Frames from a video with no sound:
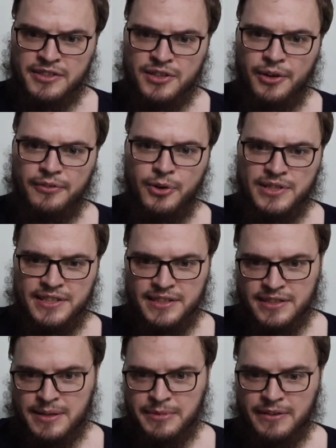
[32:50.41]
So of course this
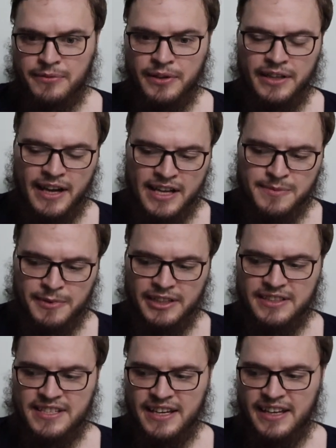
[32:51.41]
is something for the
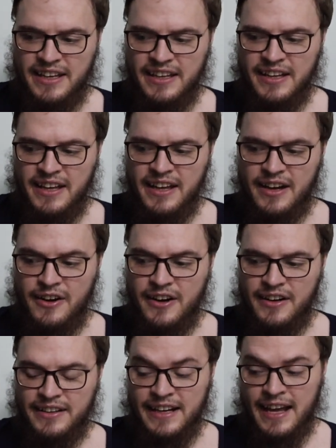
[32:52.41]
husband to,
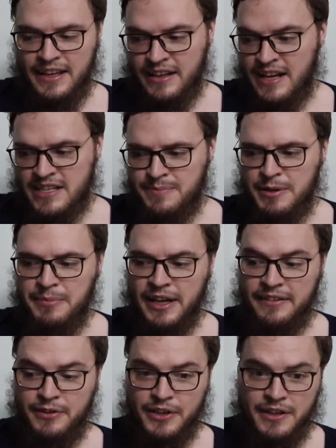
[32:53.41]
or not a husband,
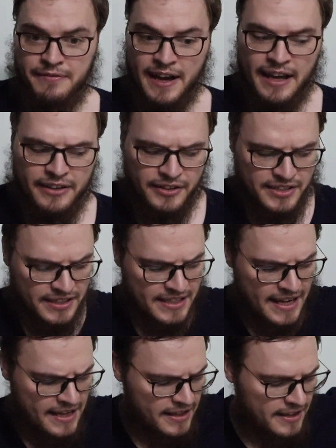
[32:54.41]
but for the father to
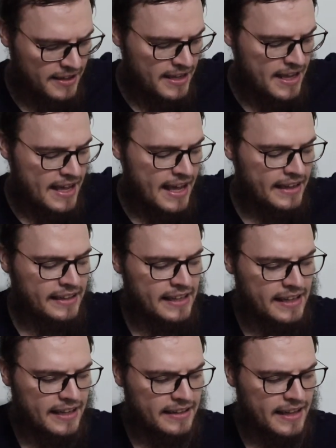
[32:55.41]
take, and
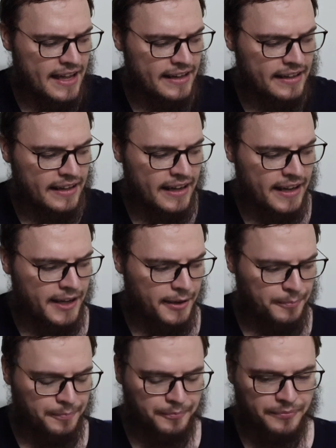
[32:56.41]
he can then
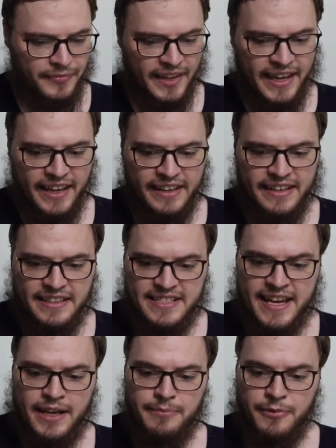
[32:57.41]

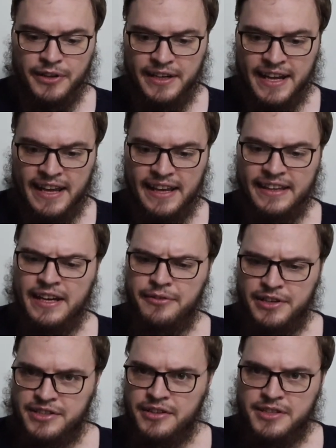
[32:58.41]
take him for the day, and then he
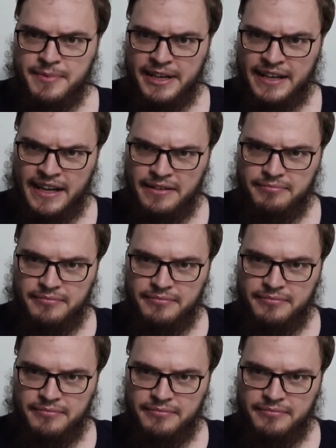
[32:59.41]
returns him at night.